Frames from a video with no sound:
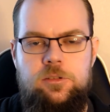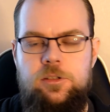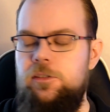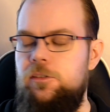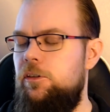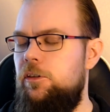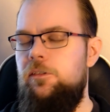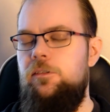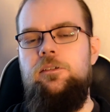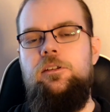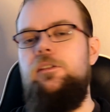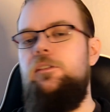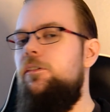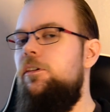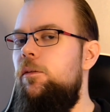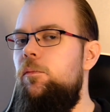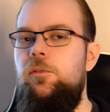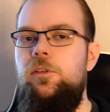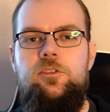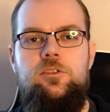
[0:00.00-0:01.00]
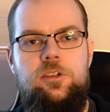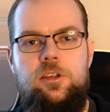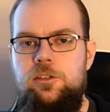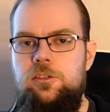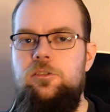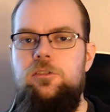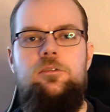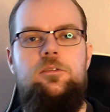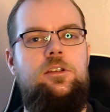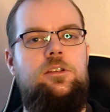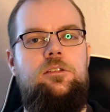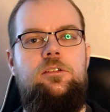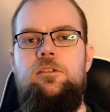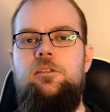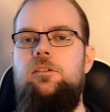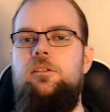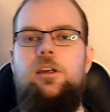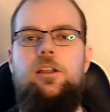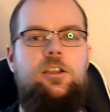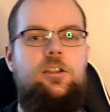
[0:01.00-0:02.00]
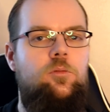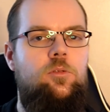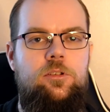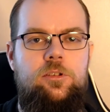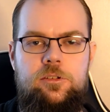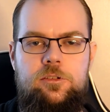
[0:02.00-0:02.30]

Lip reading: This isn't a team decision, this isn't anyone's